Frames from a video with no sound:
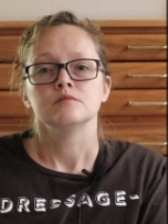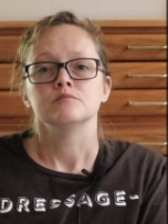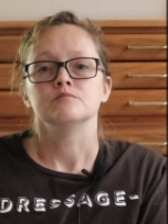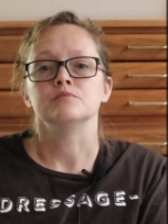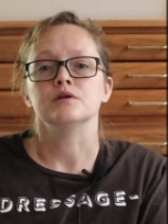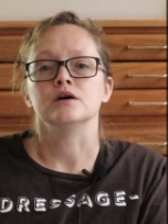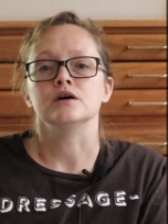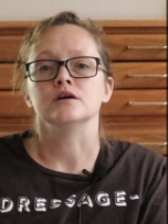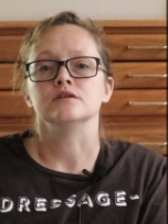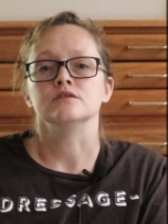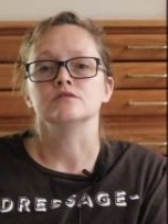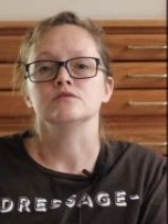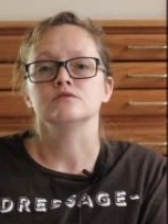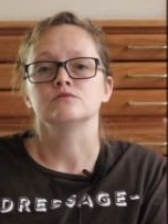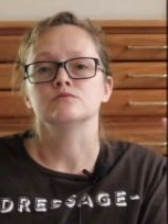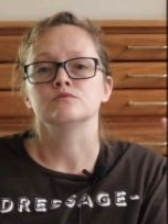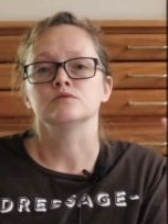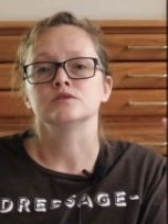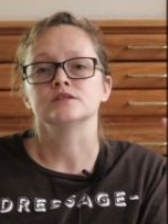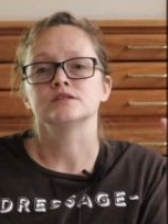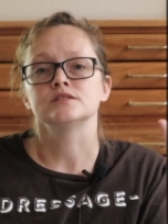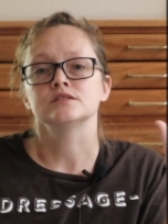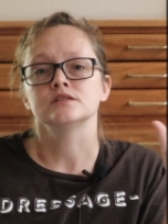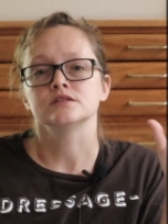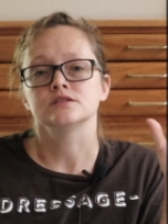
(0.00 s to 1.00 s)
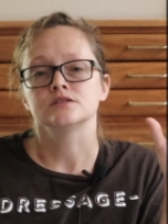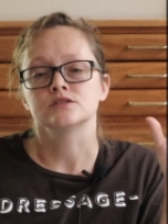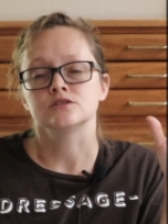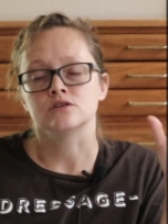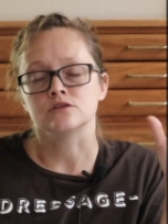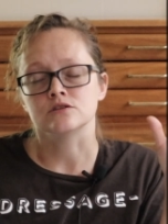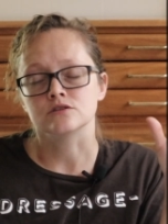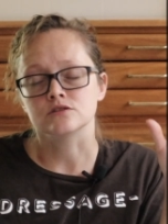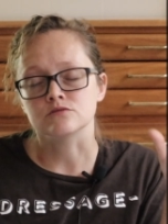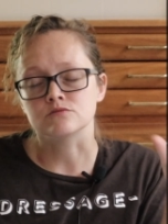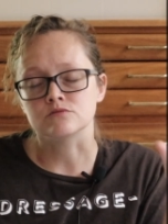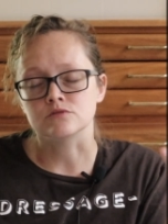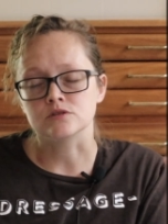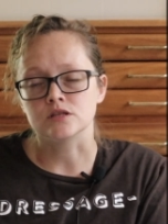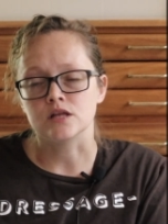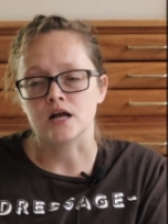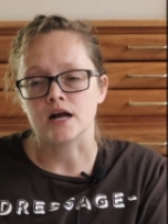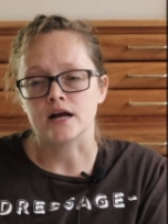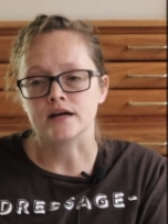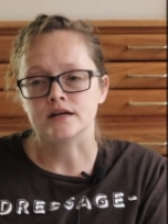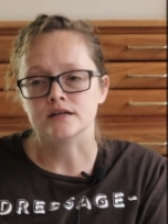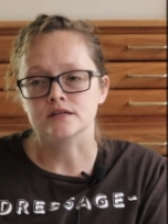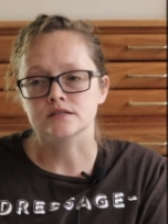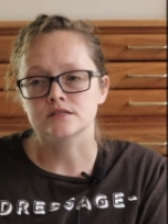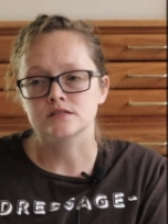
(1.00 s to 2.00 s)
But once they start to
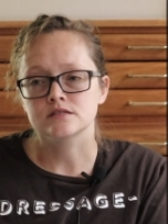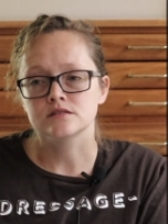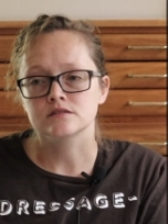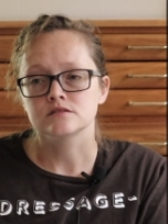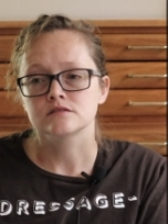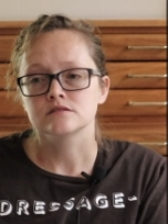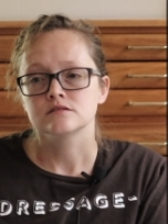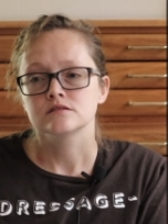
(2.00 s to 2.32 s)
relax,